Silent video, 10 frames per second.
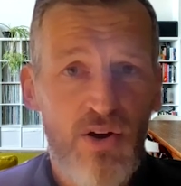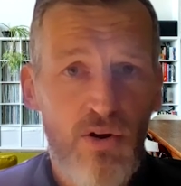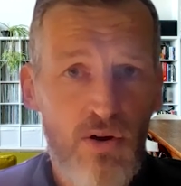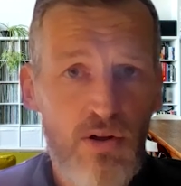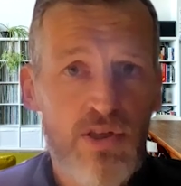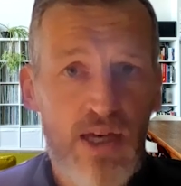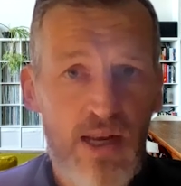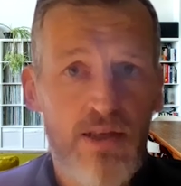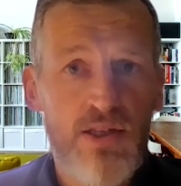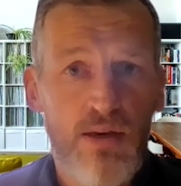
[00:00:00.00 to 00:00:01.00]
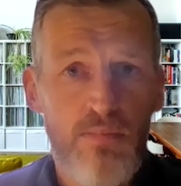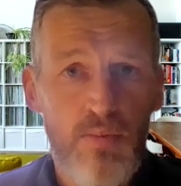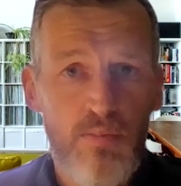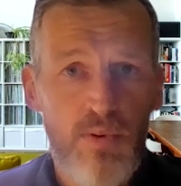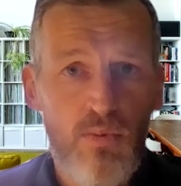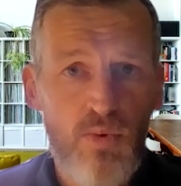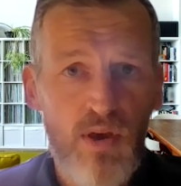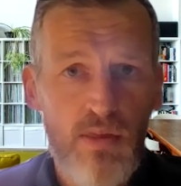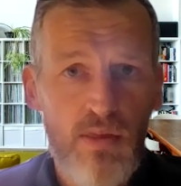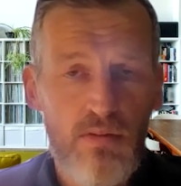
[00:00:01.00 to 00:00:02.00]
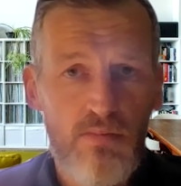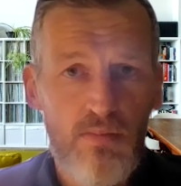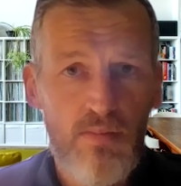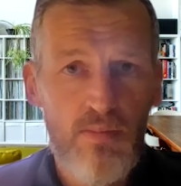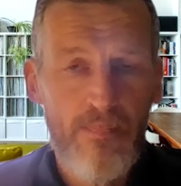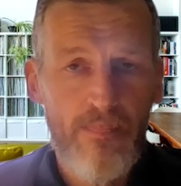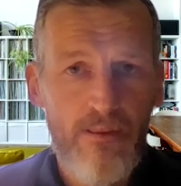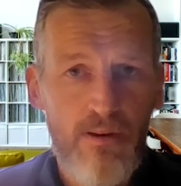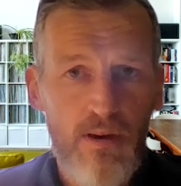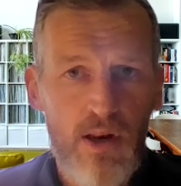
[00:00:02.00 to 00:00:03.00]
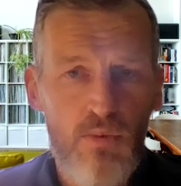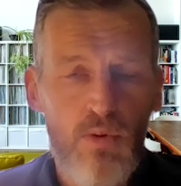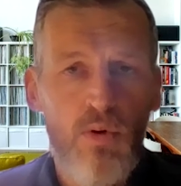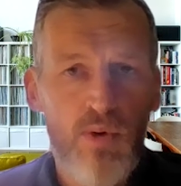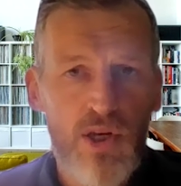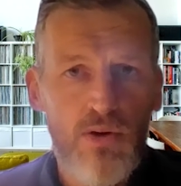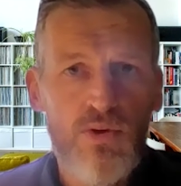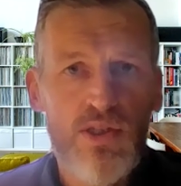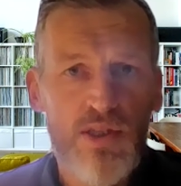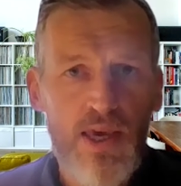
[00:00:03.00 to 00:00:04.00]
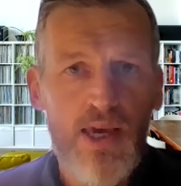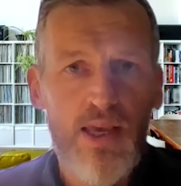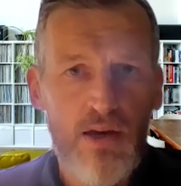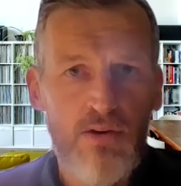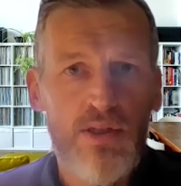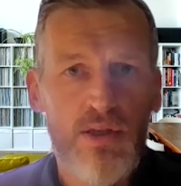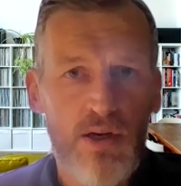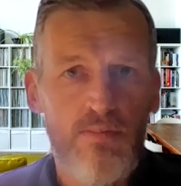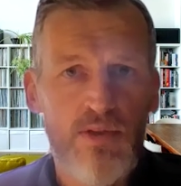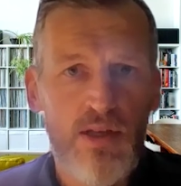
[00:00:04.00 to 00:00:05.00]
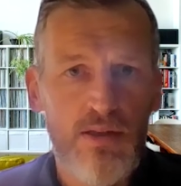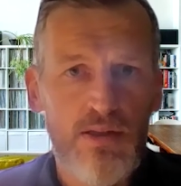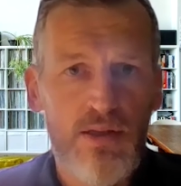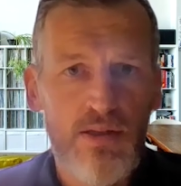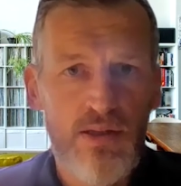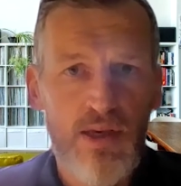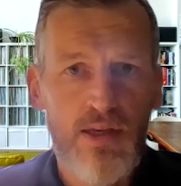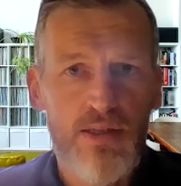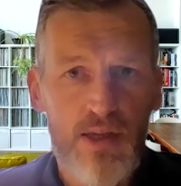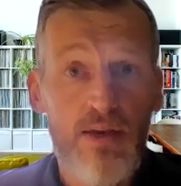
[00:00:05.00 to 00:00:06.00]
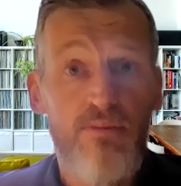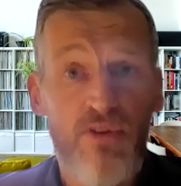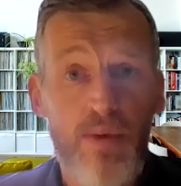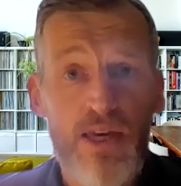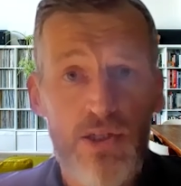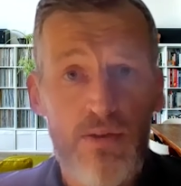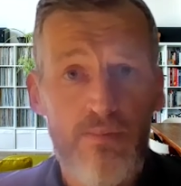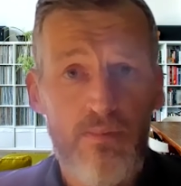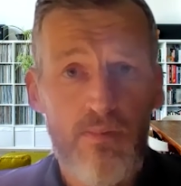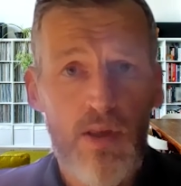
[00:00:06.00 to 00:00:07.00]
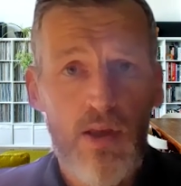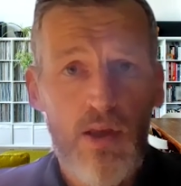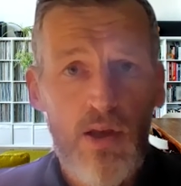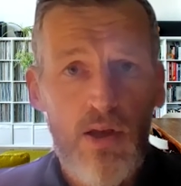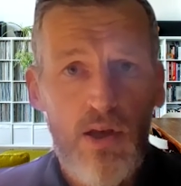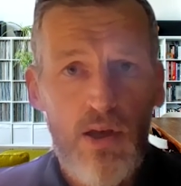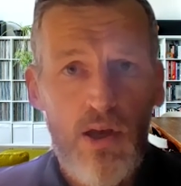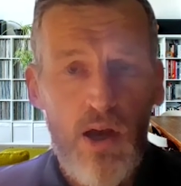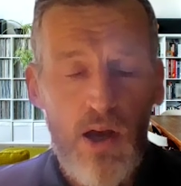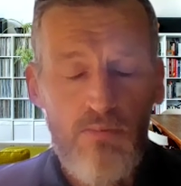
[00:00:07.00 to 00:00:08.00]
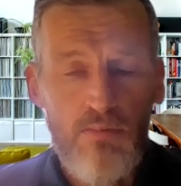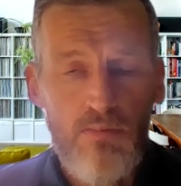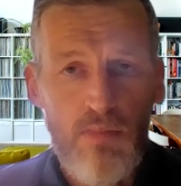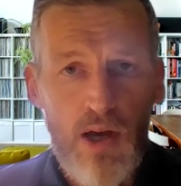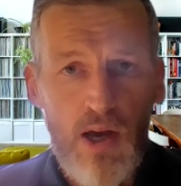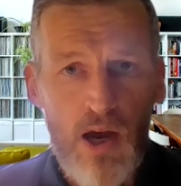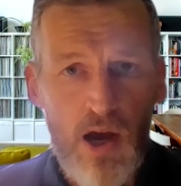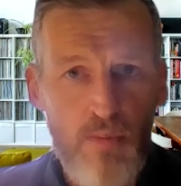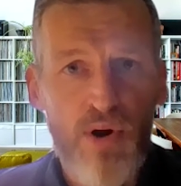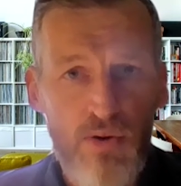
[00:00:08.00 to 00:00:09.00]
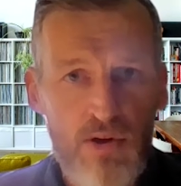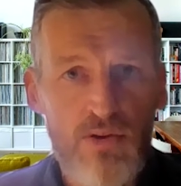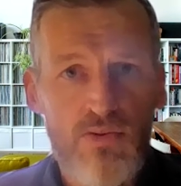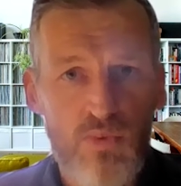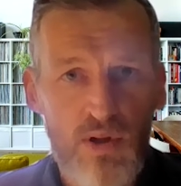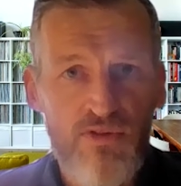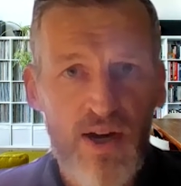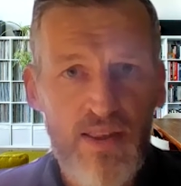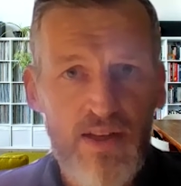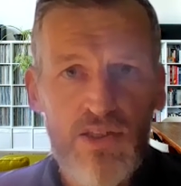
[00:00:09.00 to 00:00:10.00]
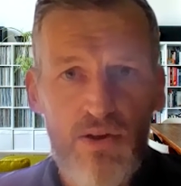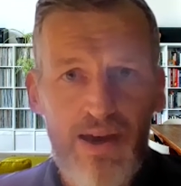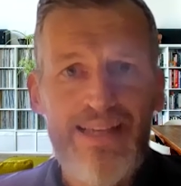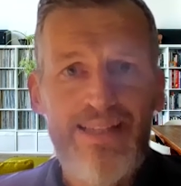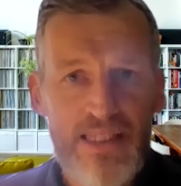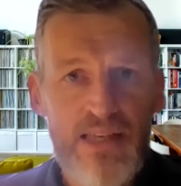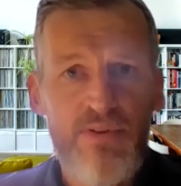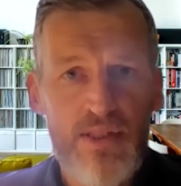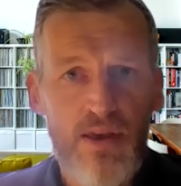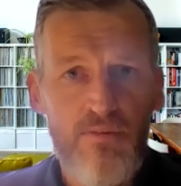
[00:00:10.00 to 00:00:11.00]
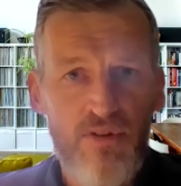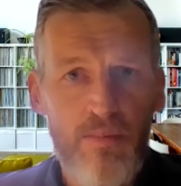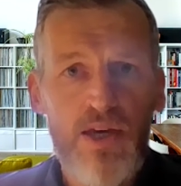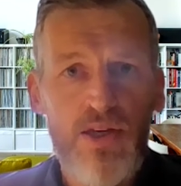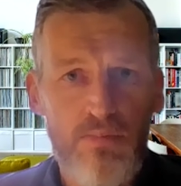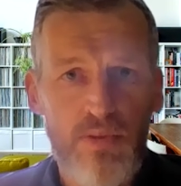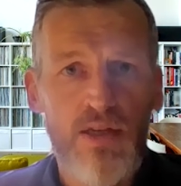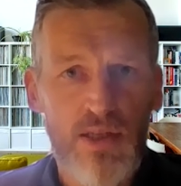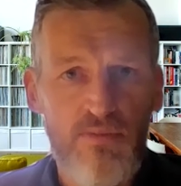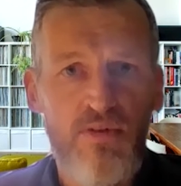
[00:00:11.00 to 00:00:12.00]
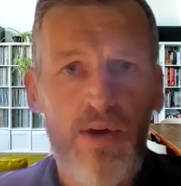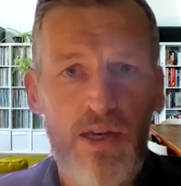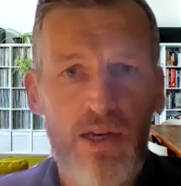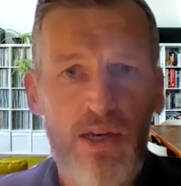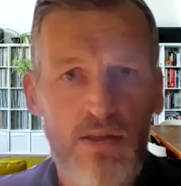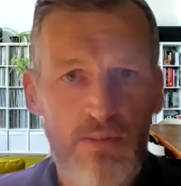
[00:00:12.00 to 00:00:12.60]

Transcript: all challenging, but with, you know, what we do seek in those circumstances is information. I hope brokers will find that it's not excessive information, but it's information that is